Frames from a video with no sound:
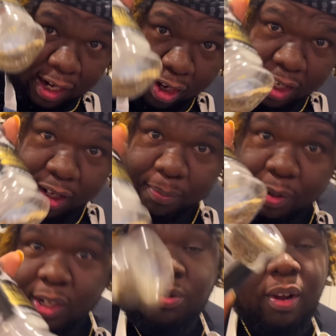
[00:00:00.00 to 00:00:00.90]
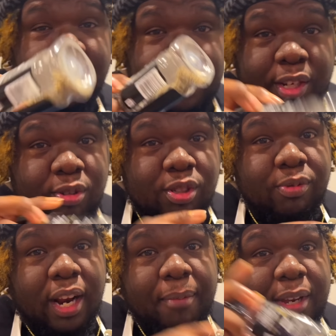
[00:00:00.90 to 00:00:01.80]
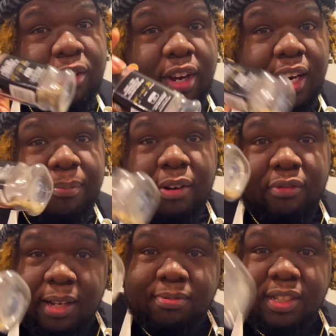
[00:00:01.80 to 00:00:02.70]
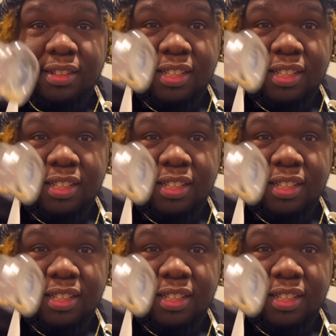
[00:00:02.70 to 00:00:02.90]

hardly no more. This is what I be using when I be grilling my ribs and